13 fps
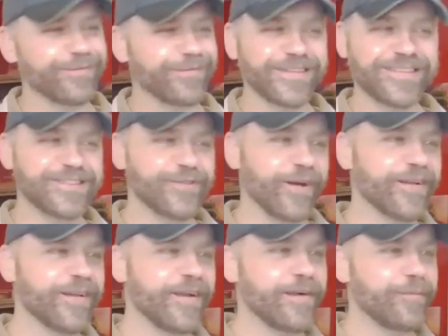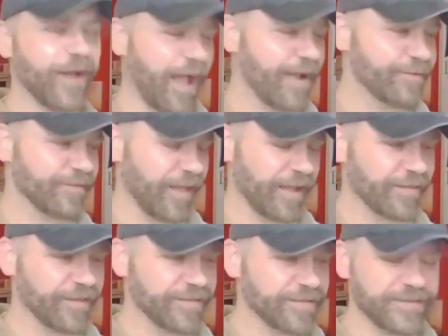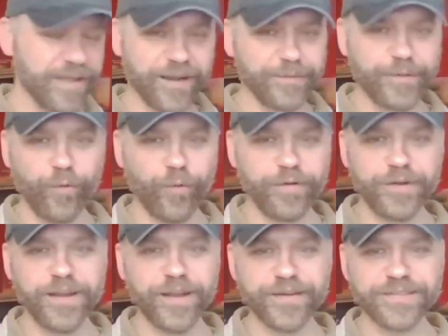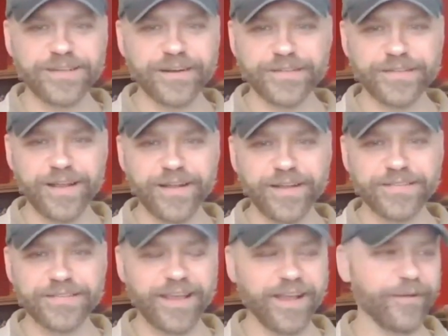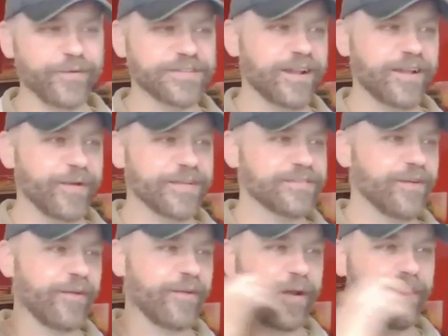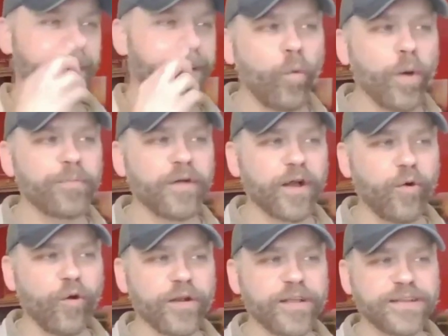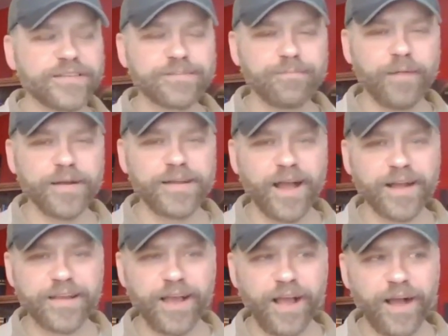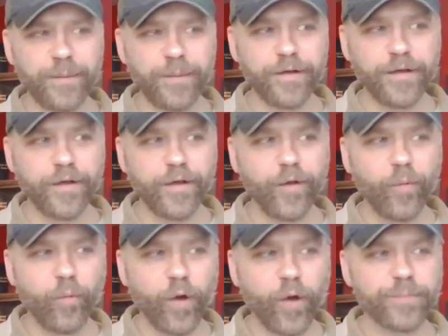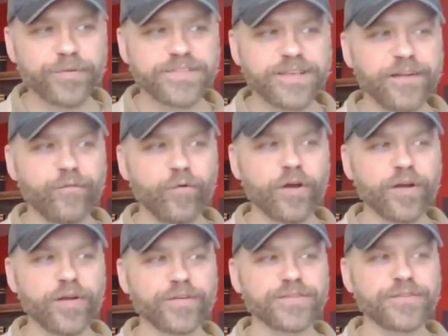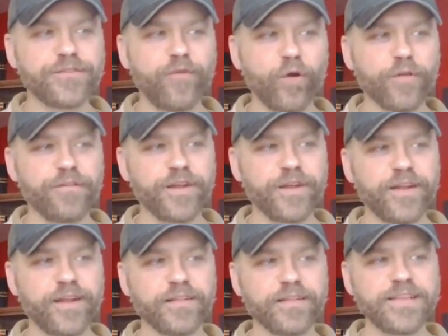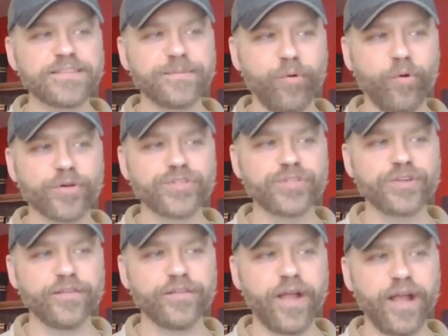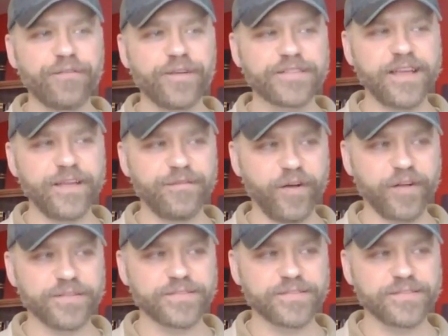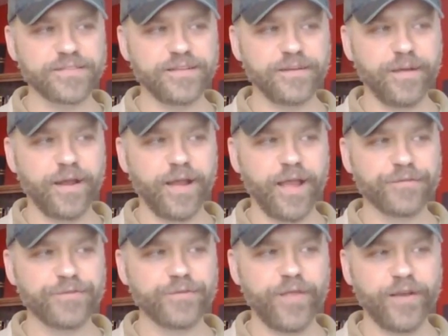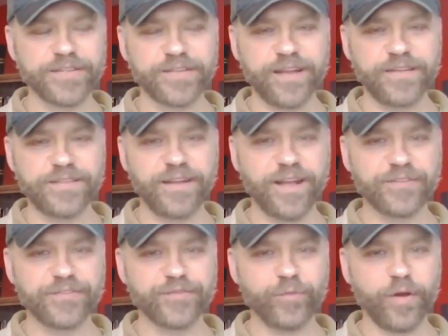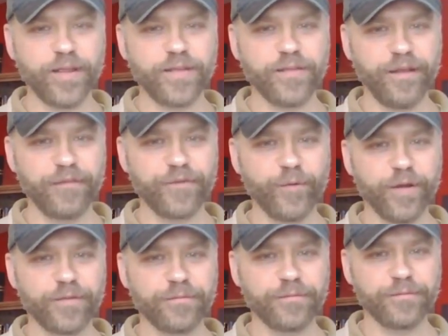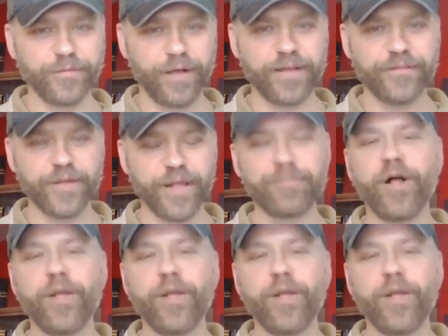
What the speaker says: Let's do it. But this is not going to be near as entertaining as Deanna was anyway. So anyway, according to money.com, what percent of workers forfeited at least a portion of their FSA funds? And I have 2019 and 20. If you want to, I'll give you like